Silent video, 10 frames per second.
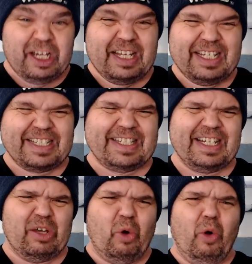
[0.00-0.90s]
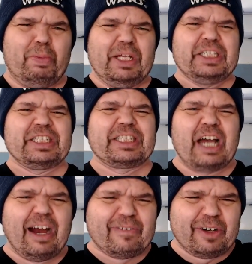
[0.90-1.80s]
they see the whole place is
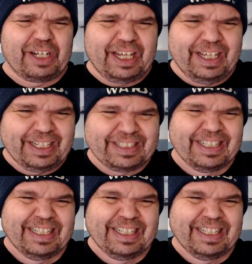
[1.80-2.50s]
covered in